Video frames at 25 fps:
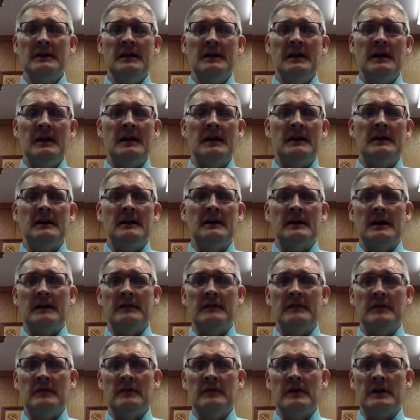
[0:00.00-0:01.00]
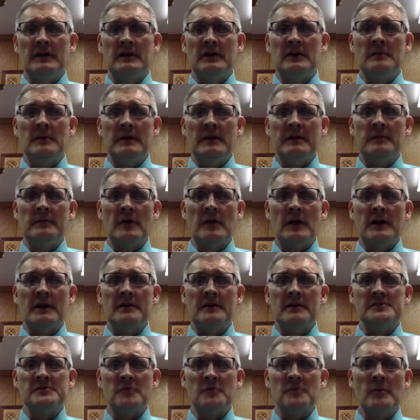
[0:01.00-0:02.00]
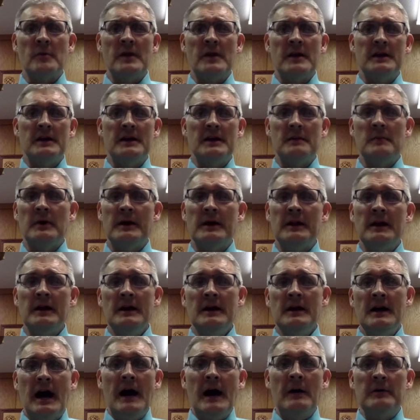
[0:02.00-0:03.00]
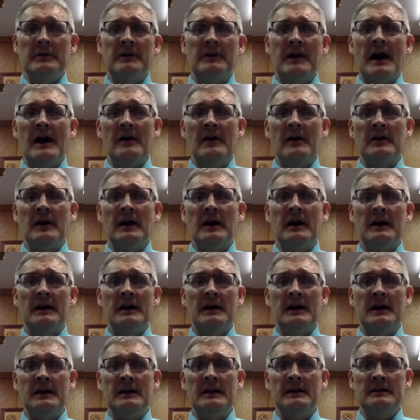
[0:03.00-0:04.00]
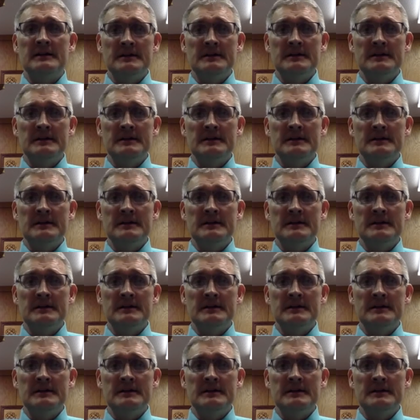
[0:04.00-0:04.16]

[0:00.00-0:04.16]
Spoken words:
And I feel very good about the progress we're making. But I would count on a